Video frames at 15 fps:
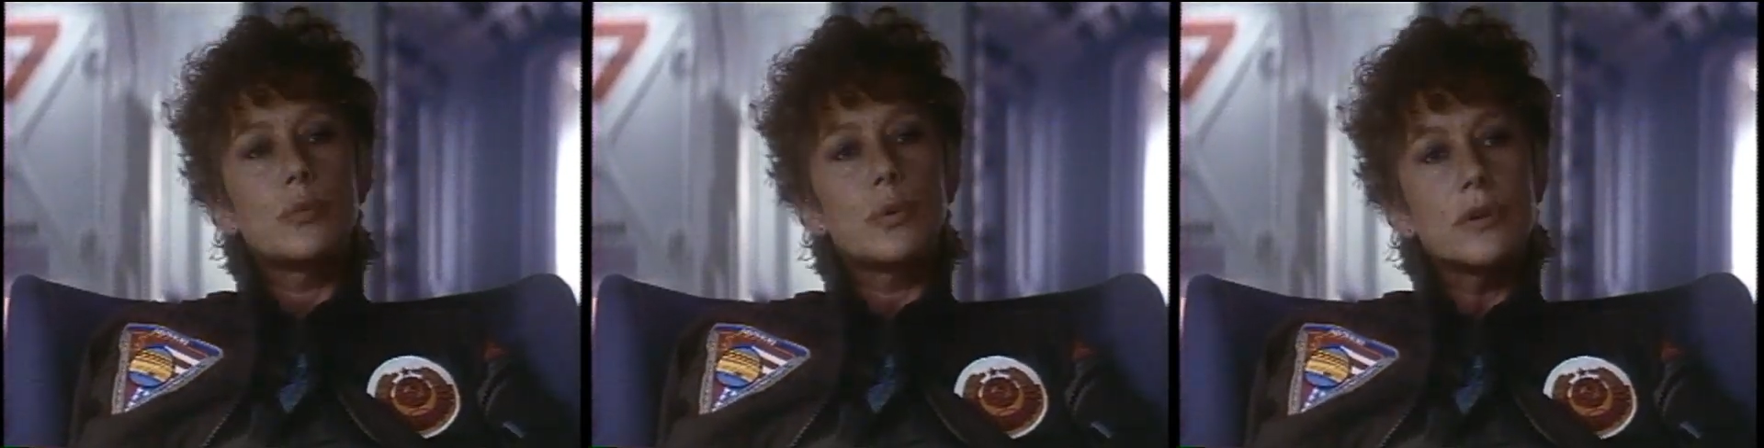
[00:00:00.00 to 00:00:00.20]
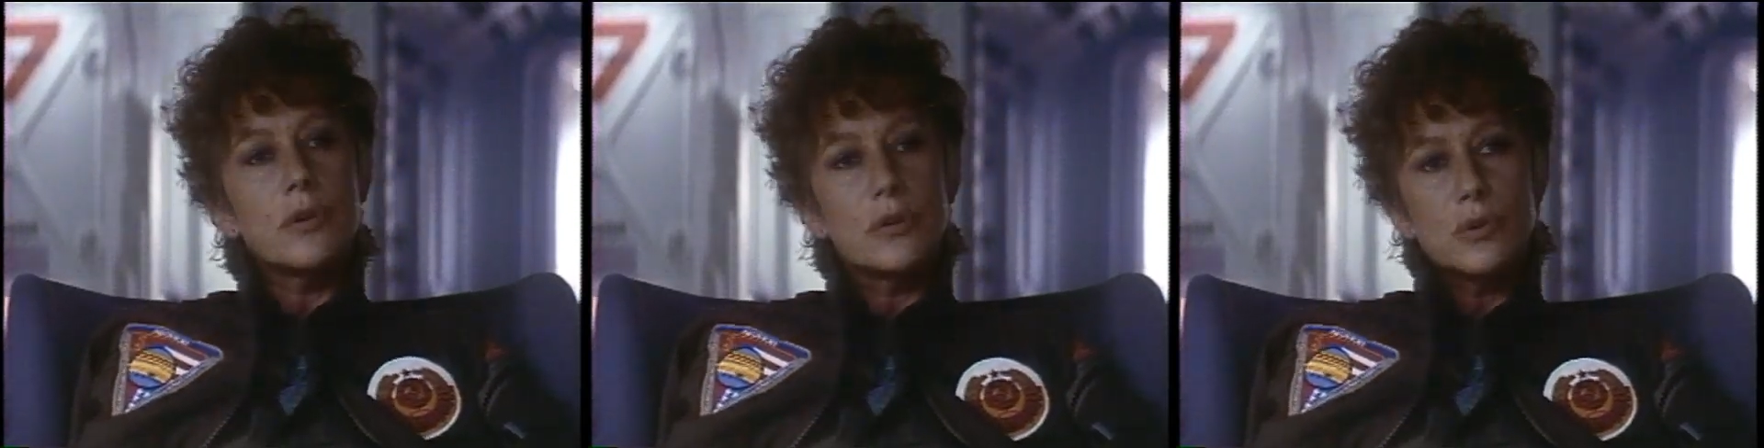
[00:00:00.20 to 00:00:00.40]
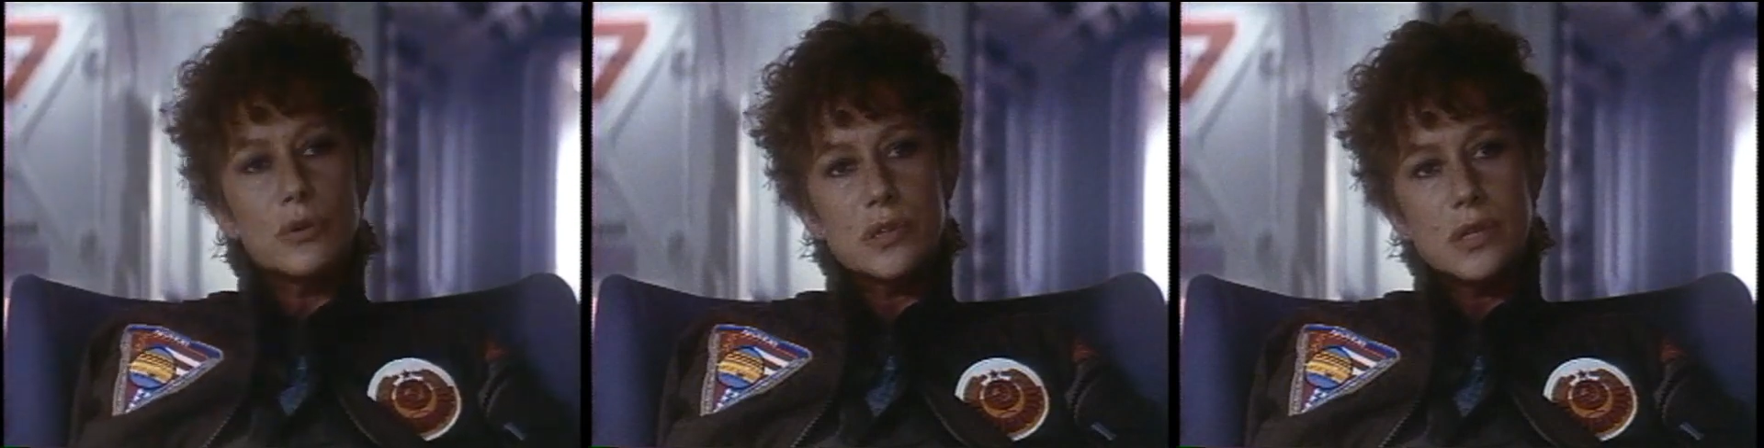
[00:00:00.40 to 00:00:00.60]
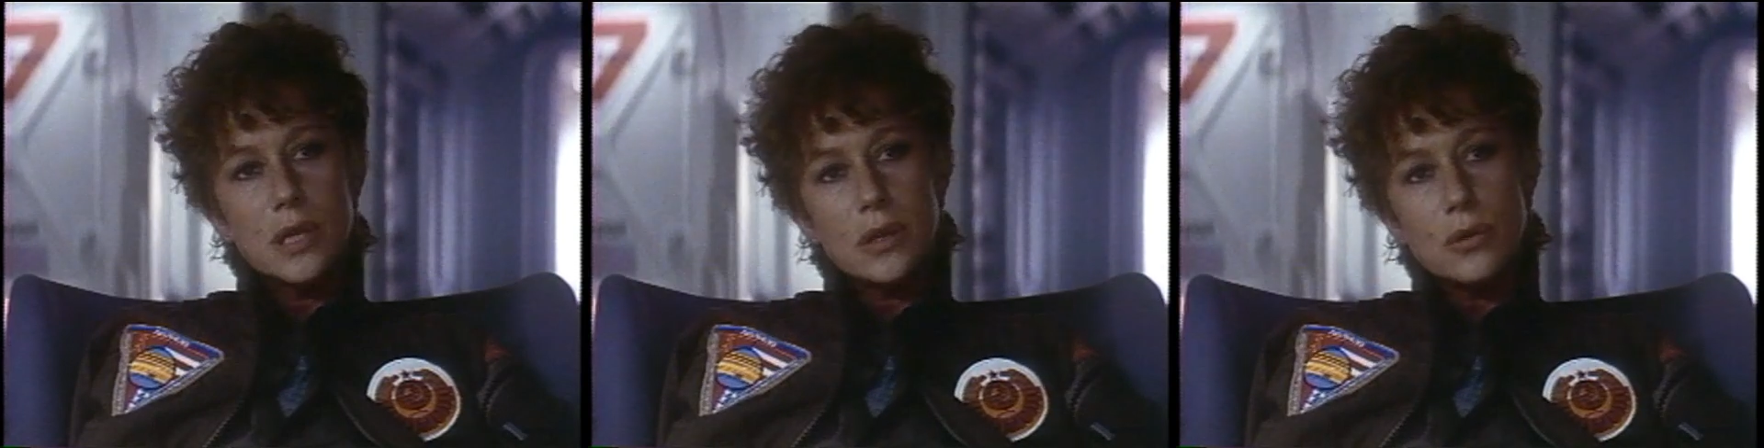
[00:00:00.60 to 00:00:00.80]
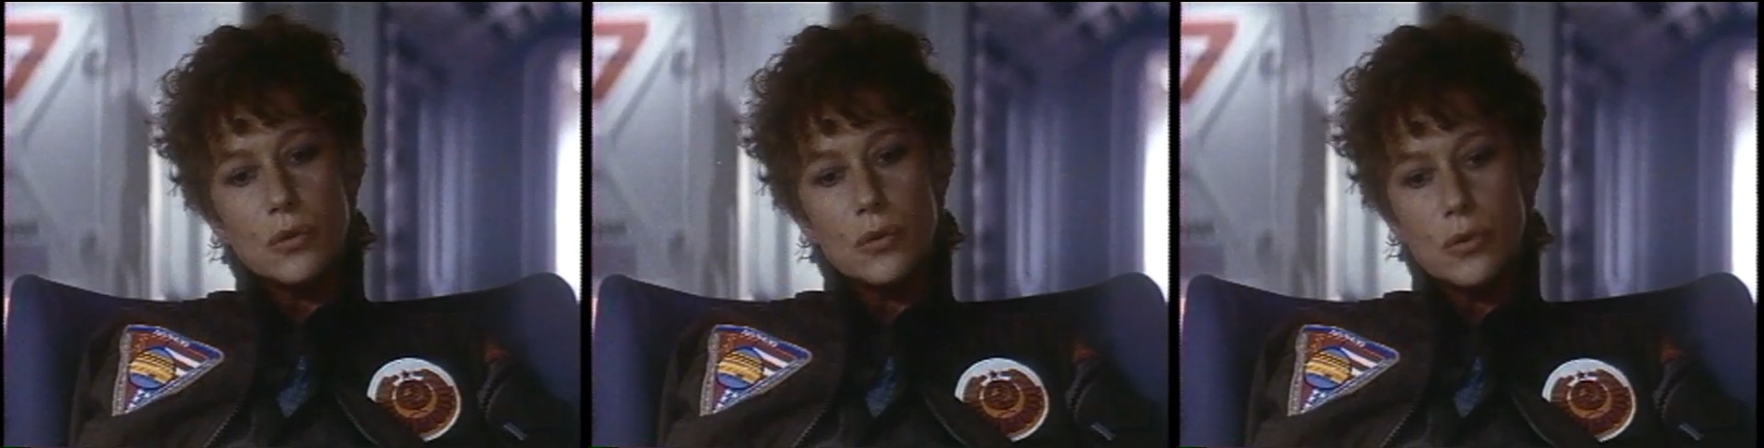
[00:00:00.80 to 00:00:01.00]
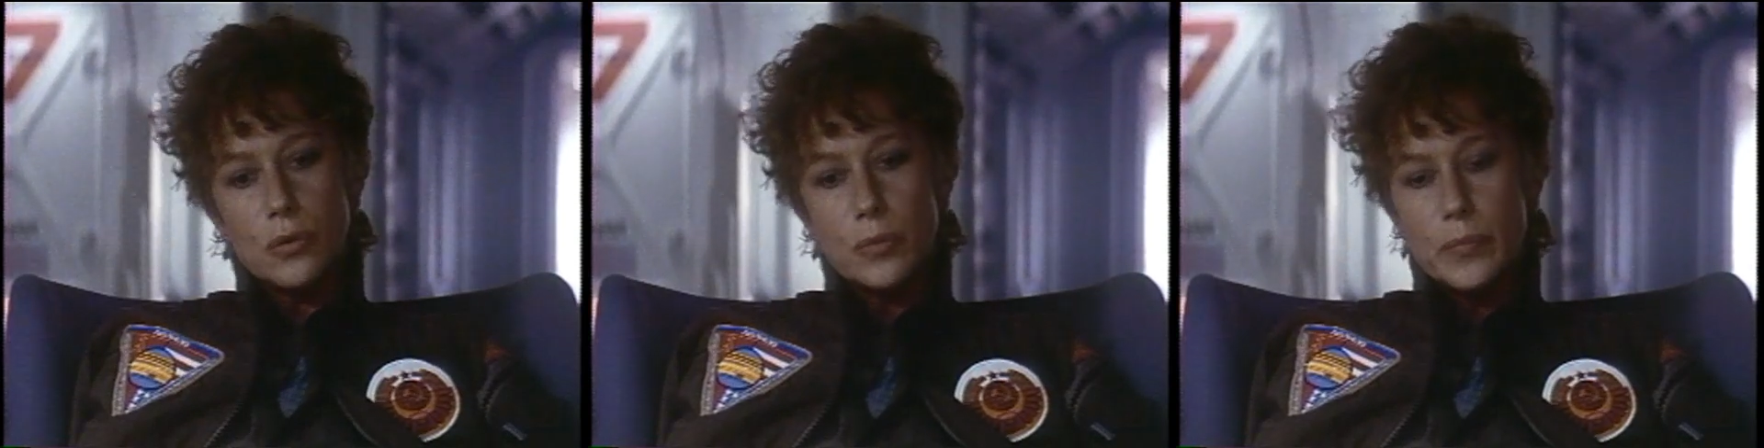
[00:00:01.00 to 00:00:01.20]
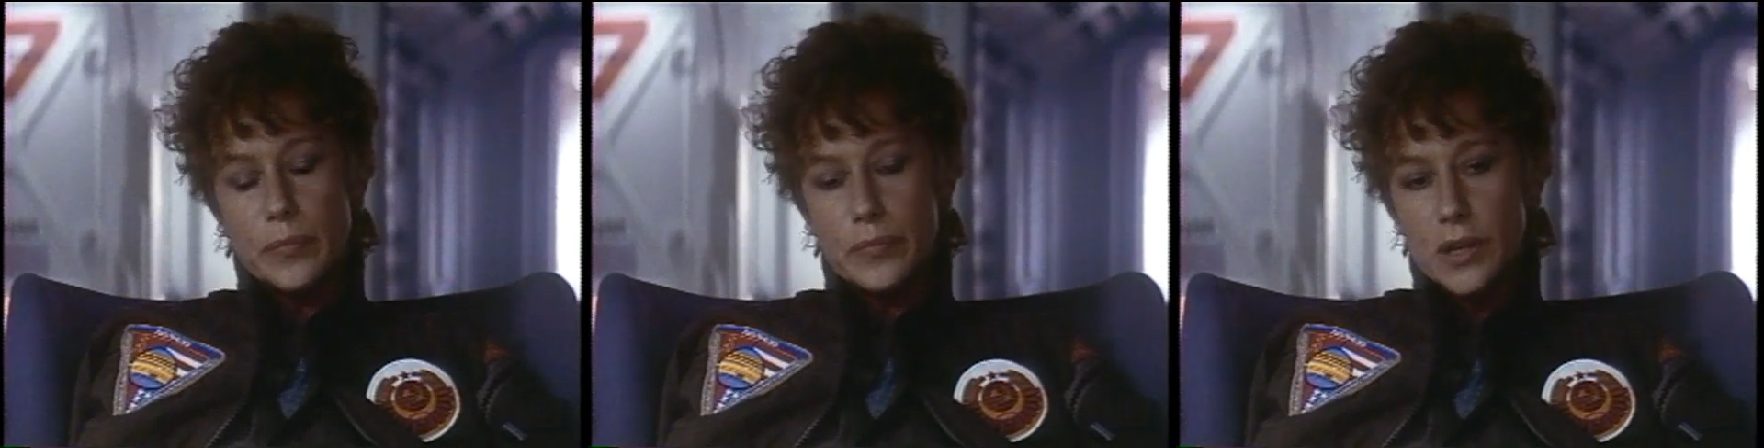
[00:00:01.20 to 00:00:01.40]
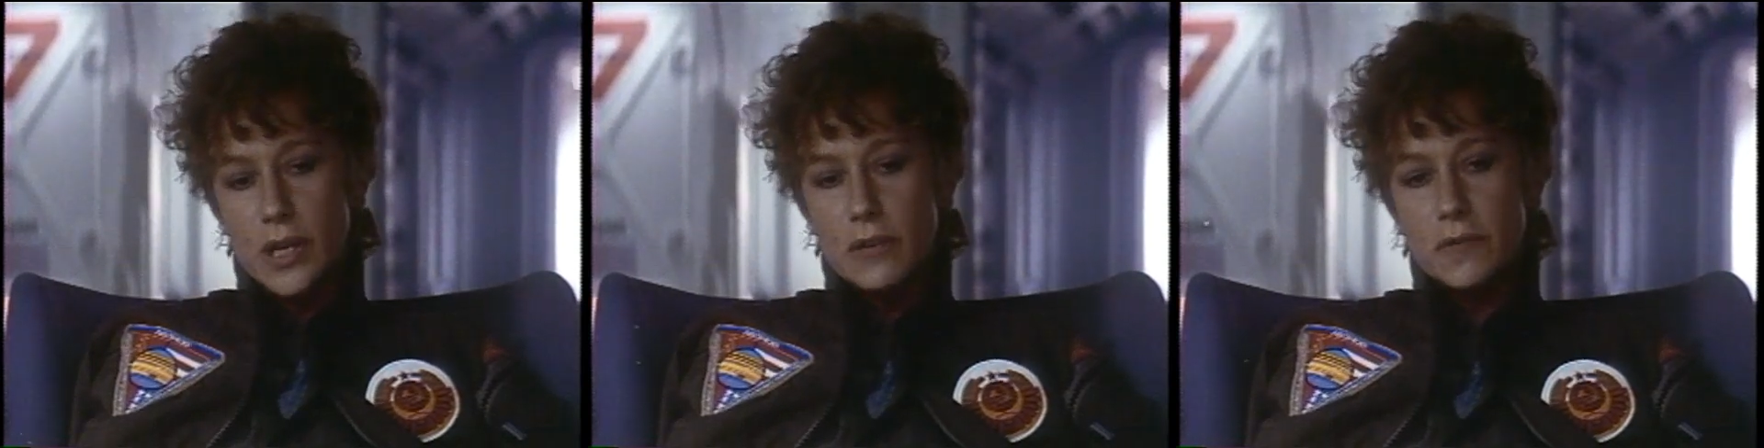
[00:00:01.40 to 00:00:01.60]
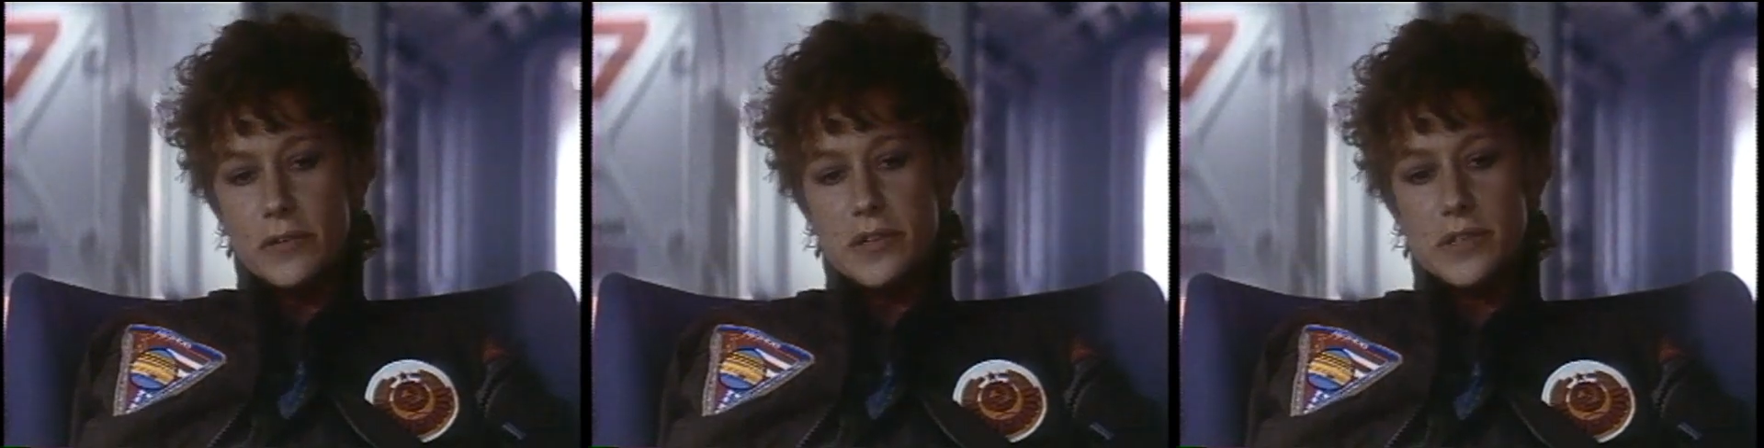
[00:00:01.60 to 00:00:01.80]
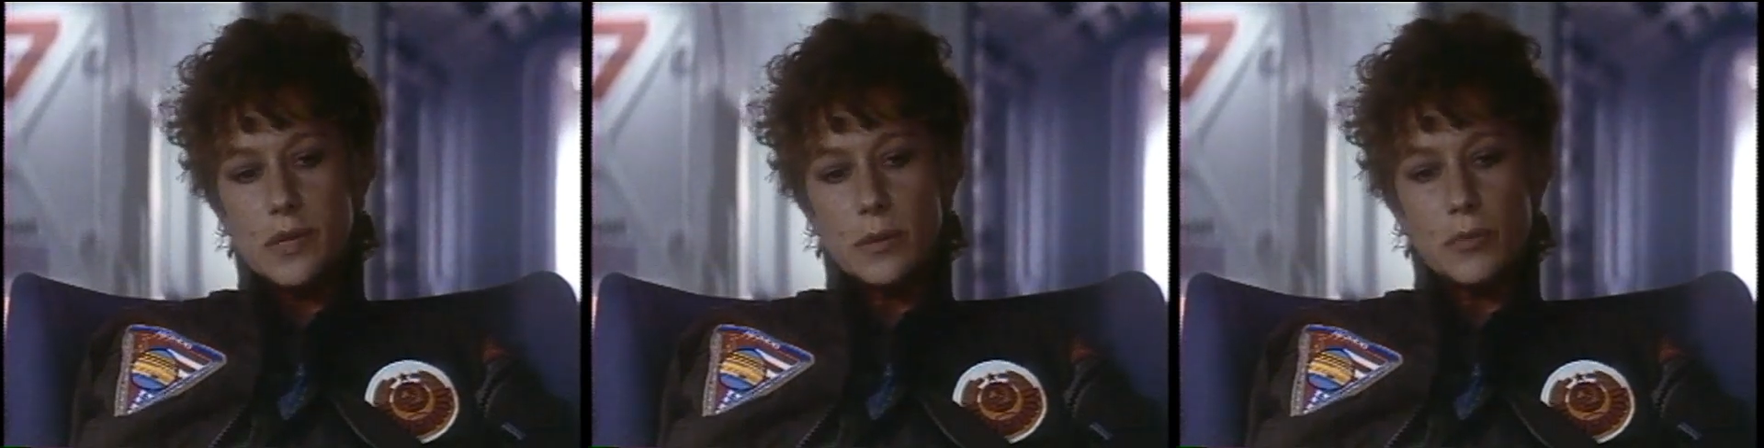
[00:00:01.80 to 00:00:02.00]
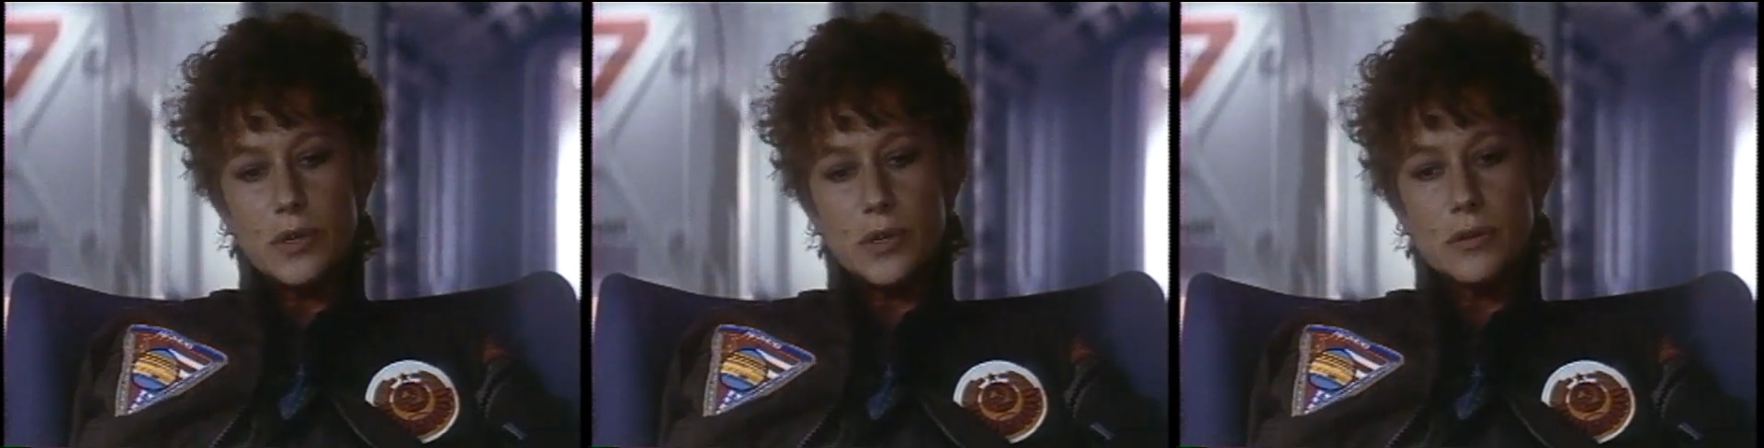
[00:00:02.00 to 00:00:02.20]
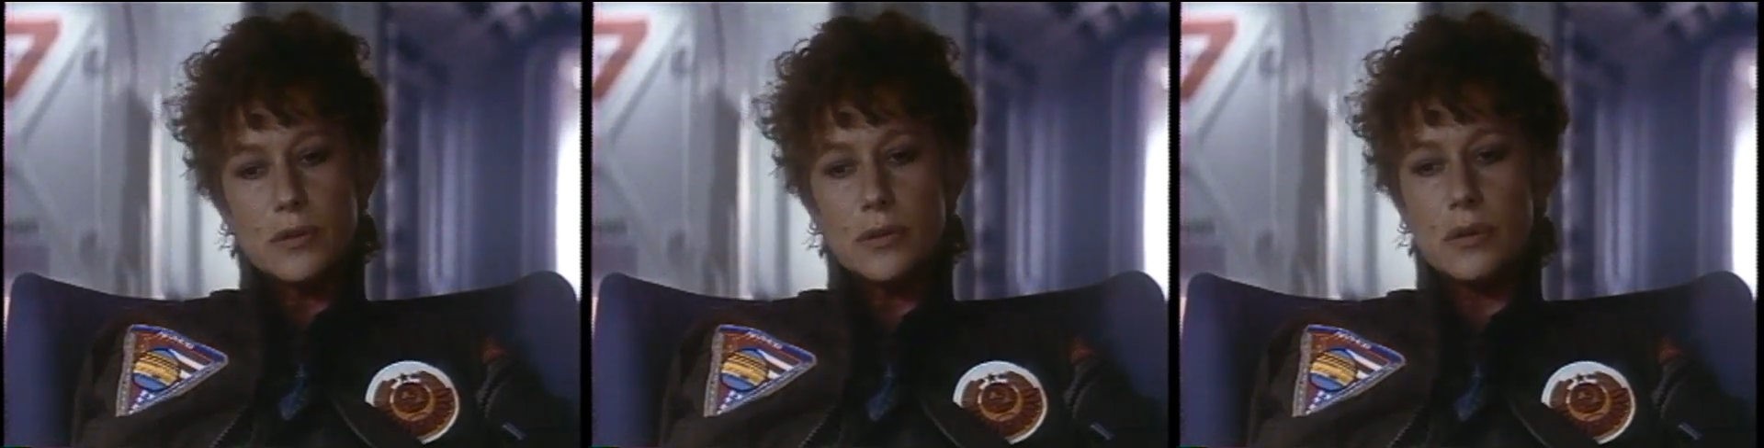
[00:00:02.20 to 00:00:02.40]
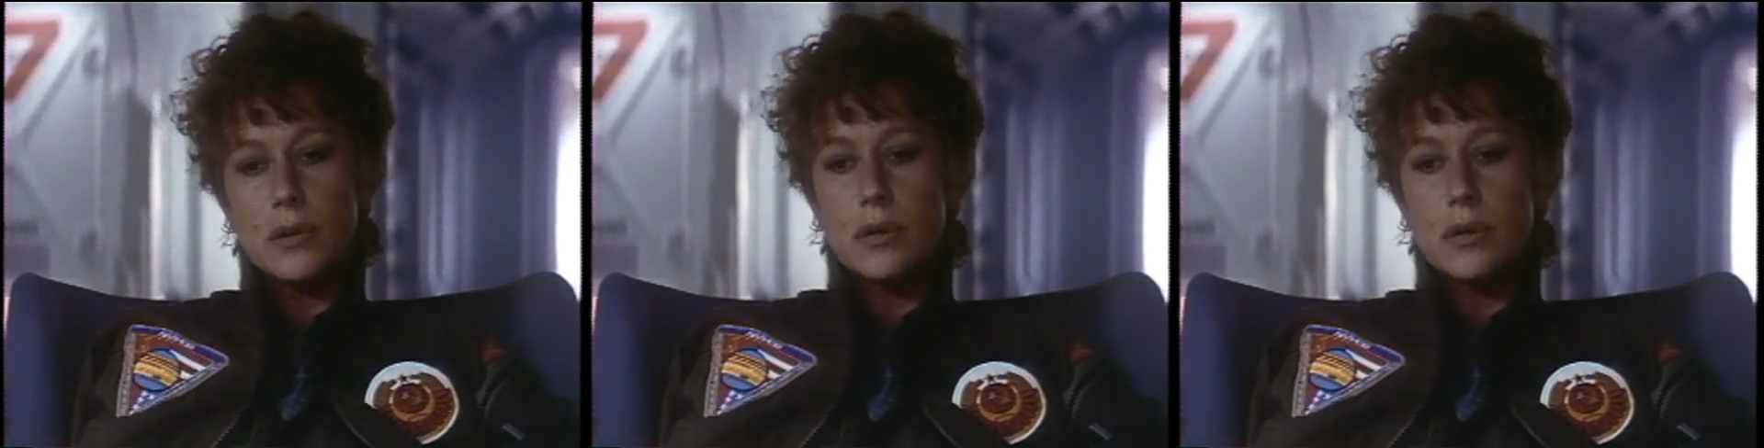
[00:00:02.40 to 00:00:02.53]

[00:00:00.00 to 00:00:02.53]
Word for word: it will not do us any good. If for some reason or